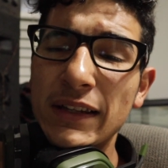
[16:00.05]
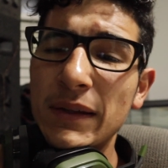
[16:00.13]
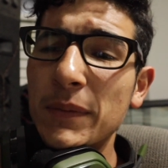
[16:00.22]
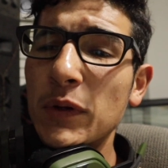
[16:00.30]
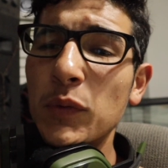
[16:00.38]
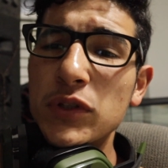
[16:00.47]
Let
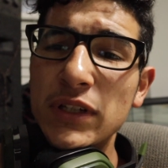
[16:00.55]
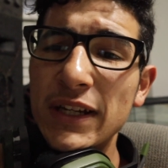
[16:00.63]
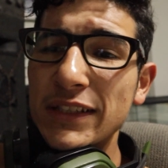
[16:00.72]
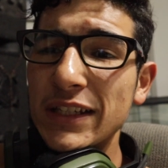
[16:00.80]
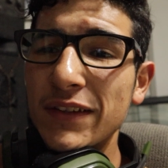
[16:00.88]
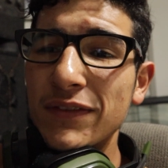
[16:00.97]
me know what you
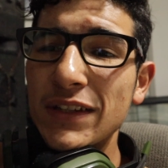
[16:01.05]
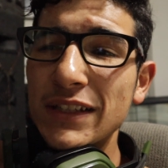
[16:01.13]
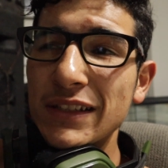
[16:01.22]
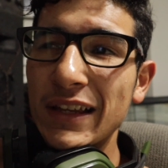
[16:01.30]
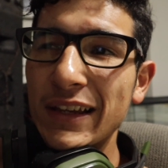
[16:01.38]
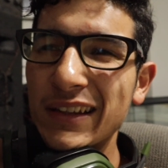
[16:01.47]
guys of
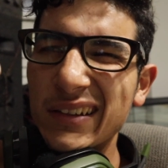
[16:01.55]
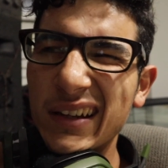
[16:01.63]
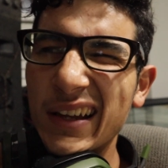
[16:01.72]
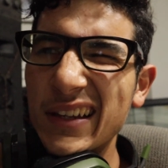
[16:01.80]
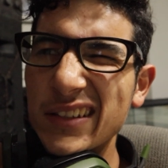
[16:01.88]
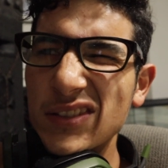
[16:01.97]
this, like,
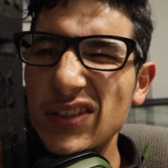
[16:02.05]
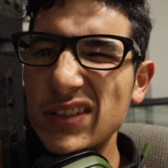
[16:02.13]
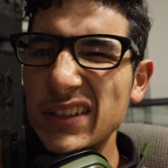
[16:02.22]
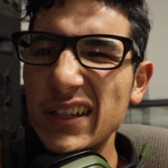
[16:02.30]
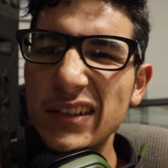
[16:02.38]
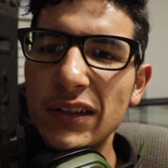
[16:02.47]
I guess you could
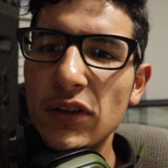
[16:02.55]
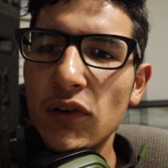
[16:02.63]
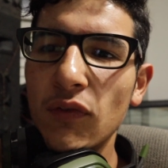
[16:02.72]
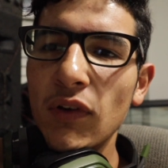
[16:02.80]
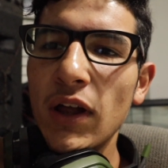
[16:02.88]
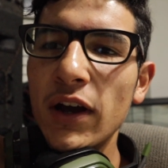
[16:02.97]
say it's a
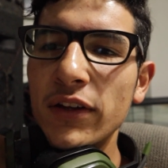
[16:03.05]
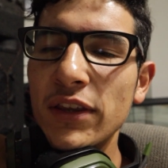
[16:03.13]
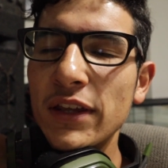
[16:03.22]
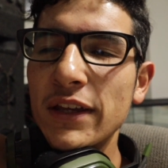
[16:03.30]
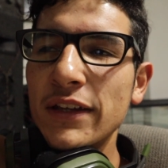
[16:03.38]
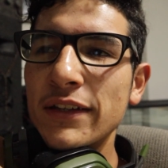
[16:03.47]
little vlog
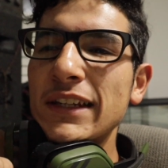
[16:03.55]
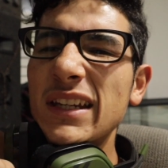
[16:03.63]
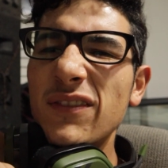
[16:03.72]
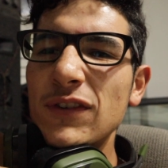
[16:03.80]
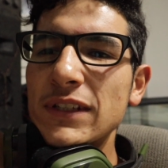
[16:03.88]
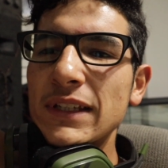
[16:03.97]
thing.
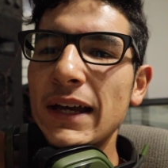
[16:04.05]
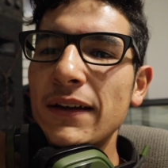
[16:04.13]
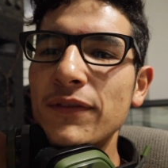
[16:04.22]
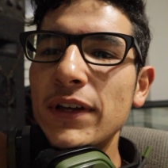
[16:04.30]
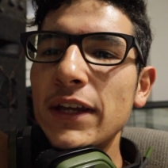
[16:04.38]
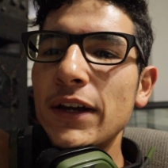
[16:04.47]
Different style
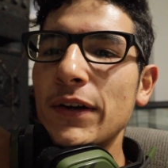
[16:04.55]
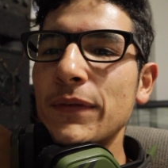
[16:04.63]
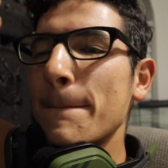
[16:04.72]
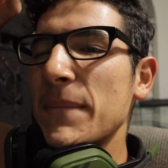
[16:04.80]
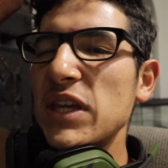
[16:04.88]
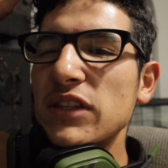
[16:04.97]
video.
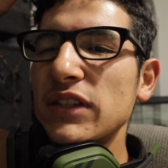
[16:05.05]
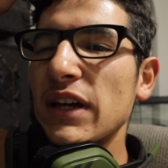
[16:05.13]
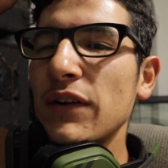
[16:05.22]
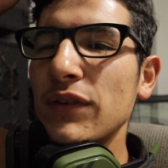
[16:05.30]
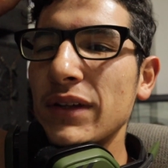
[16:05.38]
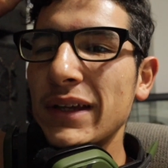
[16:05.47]
Peace
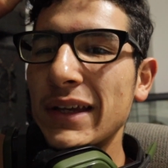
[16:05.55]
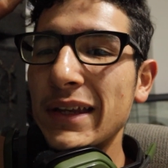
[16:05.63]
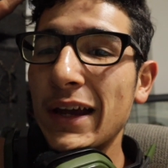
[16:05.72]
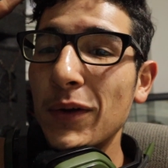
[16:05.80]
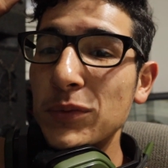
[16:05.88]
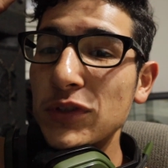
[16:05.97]
out,
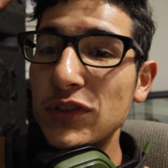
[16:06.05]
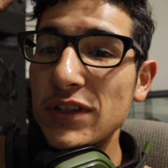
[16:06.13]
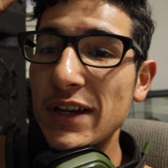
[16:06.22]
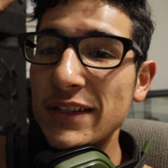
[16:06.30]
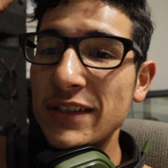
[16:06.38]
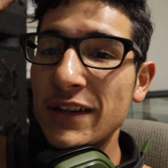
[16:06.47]
and I hope to see
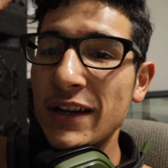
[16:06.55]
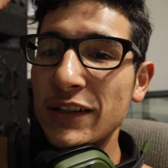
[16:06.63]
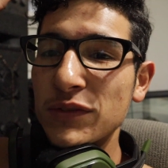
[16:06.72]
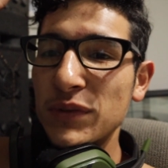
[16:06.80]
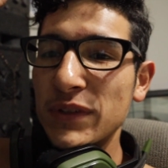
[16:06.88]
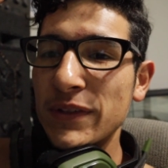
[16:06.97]
you guys in the
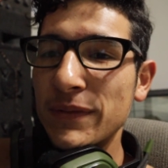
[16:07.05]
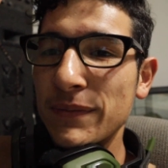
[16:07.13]
next one.